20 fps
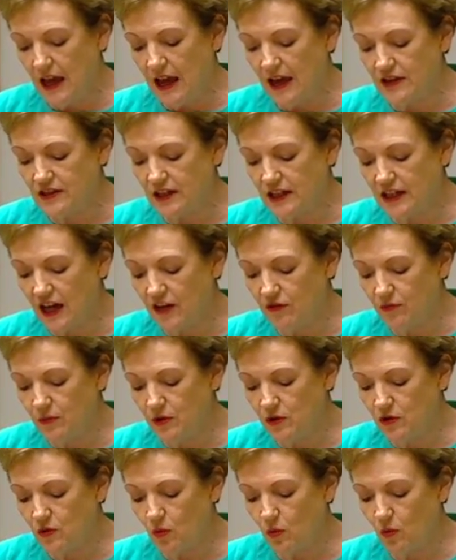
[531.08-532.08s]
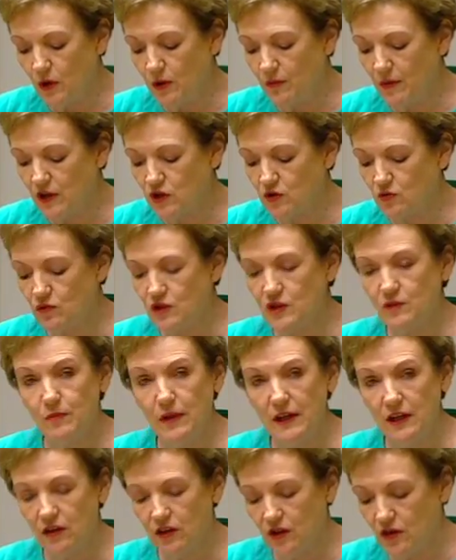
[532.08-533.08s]
As a government, we must
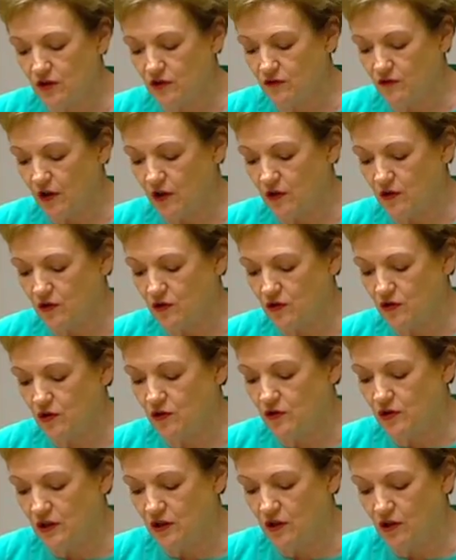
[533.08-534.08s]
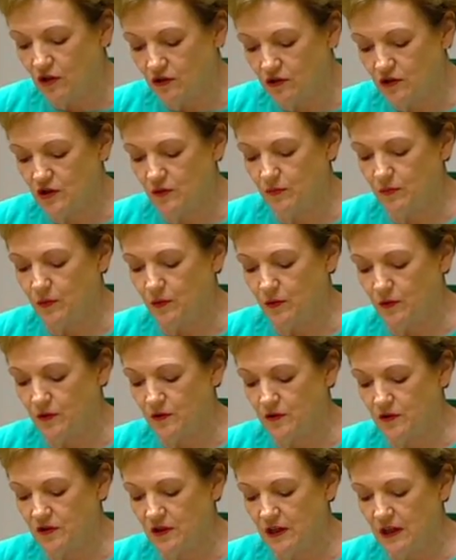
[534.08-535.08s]
respect those voters who did not support
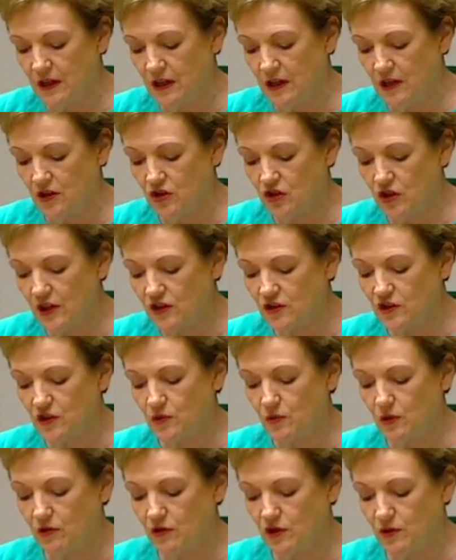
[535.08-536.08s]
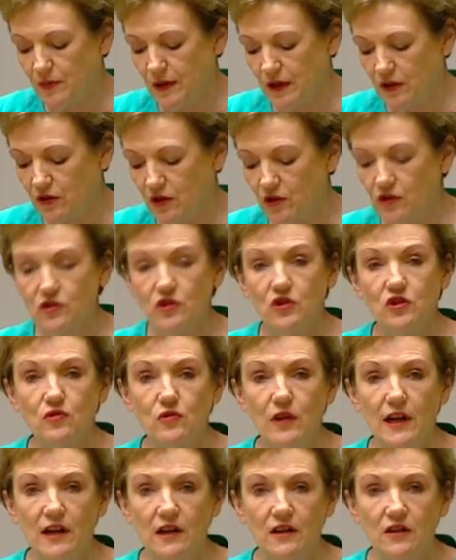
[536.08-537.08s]
us, just as we respect those
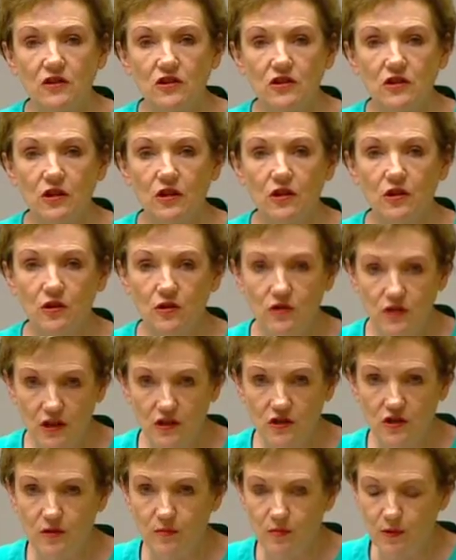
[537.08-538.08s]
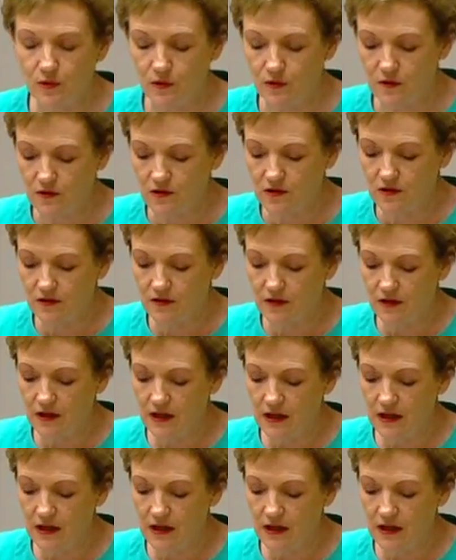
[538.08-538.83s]
Australians who did support us.